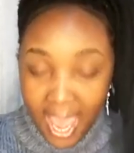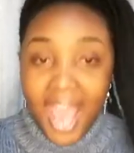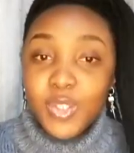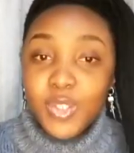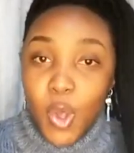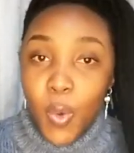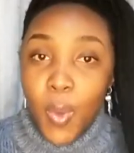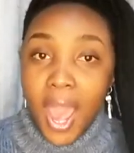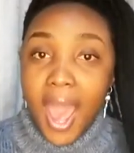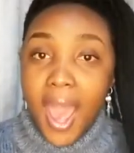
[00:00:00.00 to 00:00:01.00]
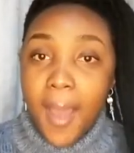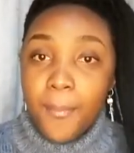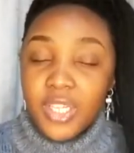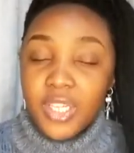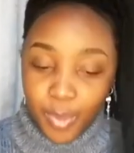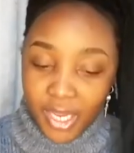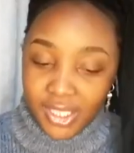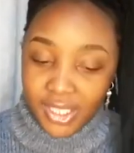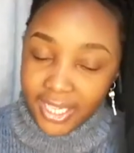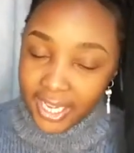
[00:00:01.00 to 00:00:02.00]
And so this
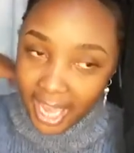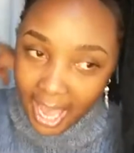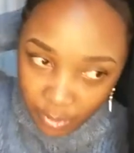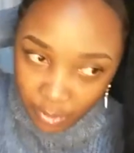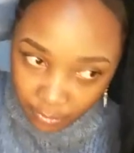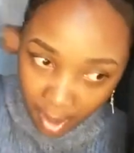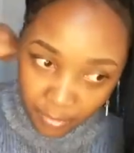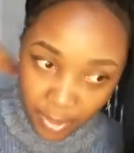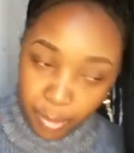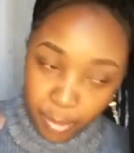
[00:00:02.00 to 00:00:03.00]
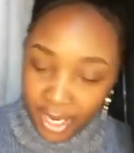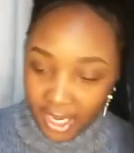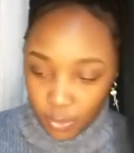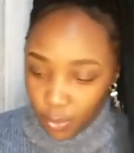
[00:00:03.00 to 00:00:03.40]
basically comes from the prayers.